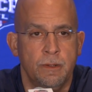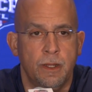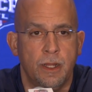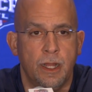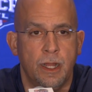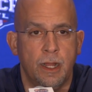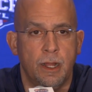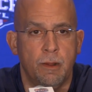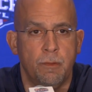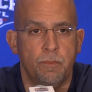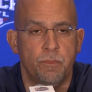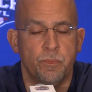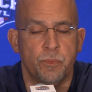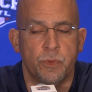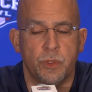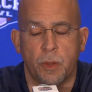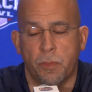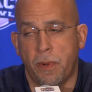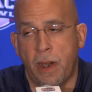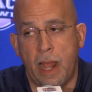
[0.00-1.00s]
Um,
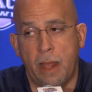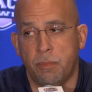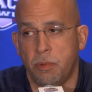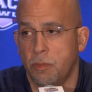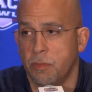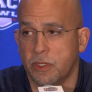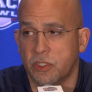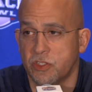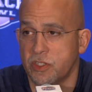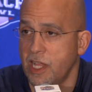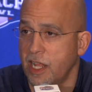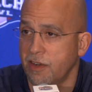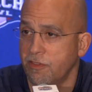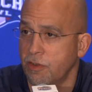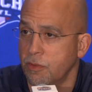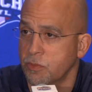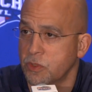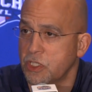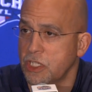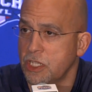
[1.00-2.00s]
the problem is none of
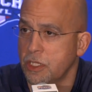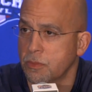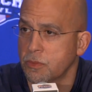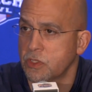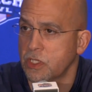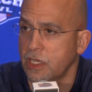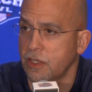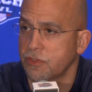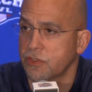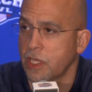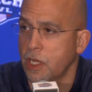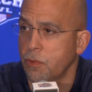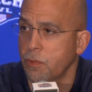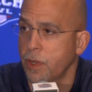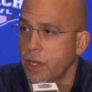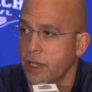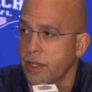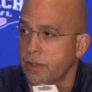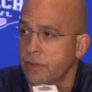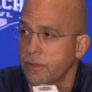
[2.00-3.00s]
them see themselves that
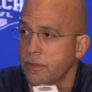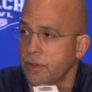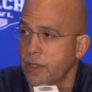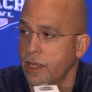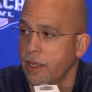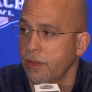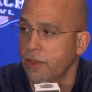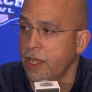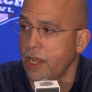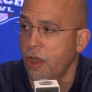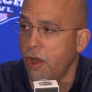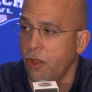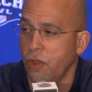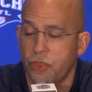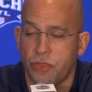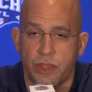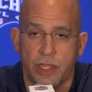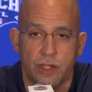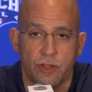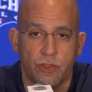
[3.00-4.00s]
way. They, they all
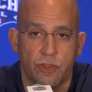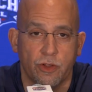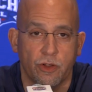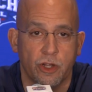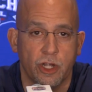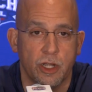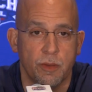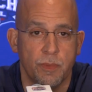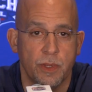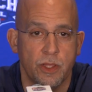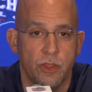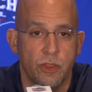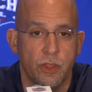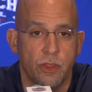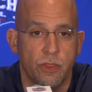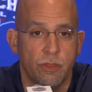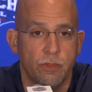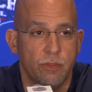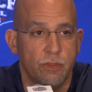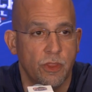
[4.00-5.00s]
think they're going to be the,
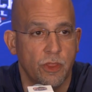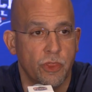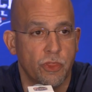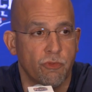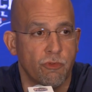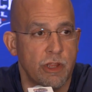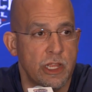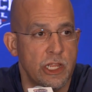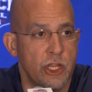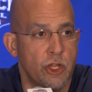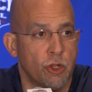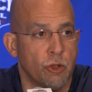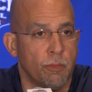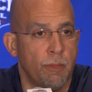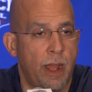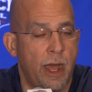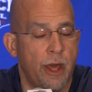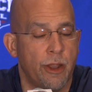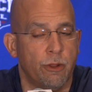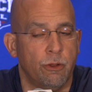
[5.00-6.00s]
the three year
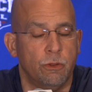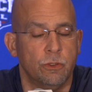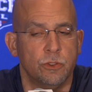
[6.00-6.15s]
model.